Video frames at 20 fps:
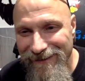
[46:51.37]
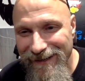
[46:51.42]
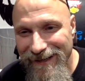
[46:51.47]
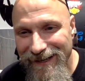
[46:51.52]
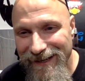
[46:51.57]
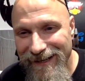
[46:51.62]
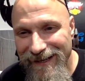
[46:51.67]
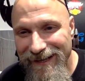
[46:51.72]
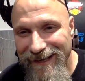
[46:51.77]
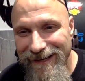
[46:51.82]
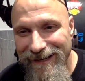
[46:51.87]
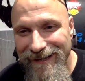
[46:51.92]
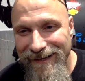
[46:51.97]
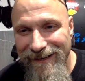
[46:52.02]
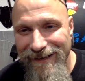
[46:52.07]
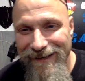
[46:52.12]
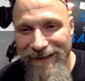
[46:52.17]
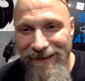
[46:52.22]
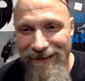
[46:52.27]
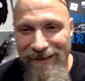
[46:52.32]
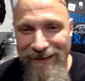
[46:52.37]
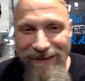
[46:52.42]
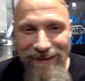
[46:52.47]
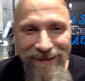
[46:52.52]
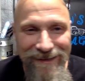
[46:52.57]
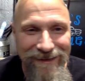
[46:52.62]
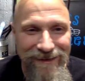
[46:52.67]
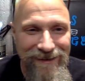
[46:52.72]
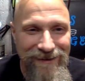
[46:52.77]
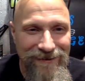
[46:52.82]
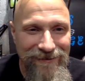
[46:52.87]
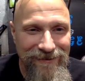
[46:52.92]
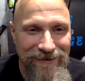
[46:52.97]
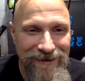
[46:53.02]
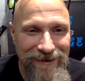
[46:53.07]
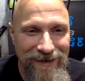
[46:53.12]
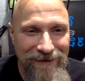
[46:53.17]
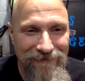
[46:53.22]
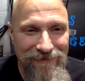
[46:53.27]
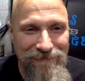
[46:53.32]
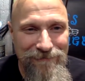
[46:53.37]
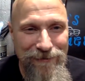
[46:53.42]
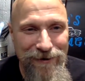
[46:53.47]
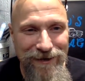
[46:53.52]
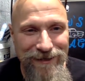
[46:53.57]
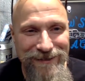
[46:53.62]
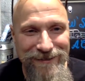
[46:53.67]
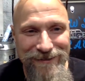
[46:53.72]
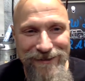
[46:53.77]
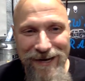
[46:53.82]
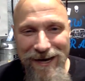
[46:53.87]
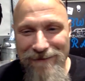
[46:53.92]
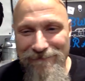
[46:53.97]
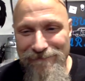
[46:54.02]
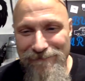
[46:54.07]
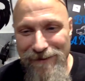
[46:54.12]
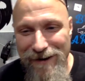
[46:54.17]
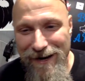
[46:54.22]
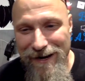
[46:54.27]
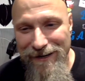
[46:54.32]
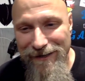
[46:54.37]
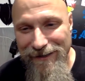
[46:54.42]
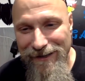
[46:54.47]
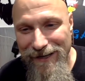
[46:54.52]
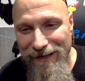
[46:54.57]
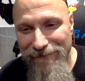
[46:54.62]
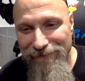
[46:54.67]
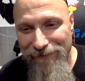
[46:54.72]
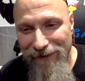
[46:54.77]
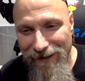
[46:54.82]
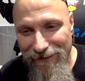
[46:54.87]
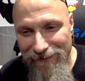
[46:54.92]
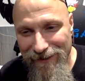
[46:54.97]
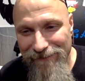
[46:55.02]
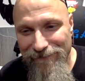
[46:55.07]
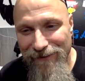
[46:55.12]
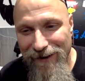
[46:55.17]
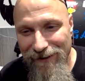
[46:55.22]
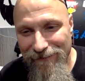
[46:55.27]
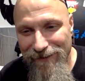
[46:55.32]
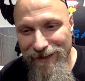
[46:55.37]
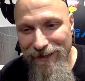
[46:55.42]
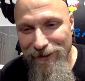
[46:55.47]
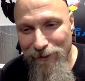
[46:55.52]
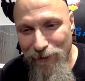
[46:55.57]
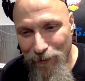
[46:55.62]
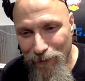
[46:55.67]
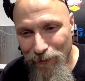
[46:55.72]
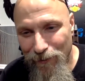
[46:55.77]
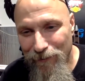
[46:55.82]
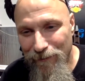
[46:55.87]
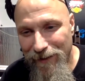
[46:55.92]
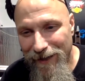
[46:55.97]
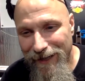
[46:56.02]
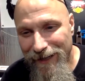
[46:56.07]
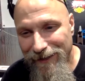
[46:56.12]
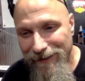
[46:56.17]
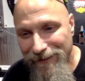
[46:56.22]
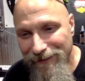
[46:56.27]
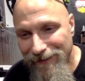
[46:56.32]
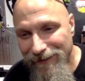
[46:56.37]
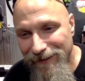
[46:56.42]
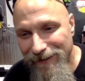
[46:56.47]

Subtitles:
Hey, everybody's stopping by today. Very, very cool, man.